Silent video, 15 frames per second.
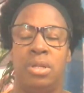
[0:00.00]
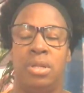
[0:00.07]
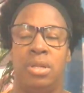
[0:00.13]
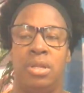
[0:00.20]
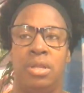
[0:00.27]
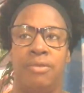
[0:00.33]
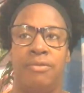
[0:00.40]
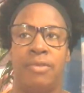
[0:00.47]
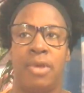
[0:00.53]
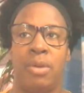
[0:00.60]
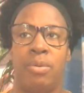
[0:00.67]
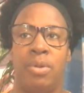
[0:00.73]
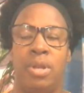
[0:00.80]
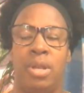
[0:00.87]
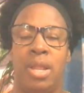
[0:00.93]
live
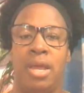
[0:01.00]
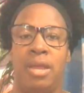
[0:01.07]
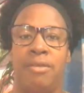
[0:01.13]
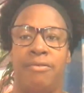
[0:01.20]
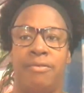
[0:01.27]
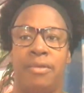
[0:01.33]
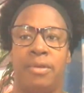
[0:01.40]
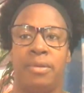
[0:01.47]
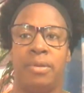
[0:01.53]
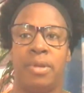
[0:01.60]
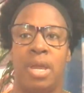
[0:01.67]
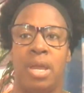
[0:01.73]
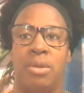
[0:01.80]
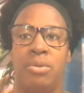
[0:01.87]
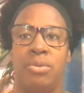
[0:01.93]
our life.
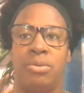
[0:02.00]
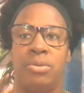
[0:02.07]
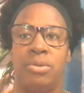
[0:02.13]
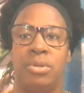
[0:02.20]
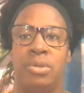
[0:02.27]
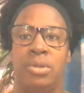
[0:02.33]
I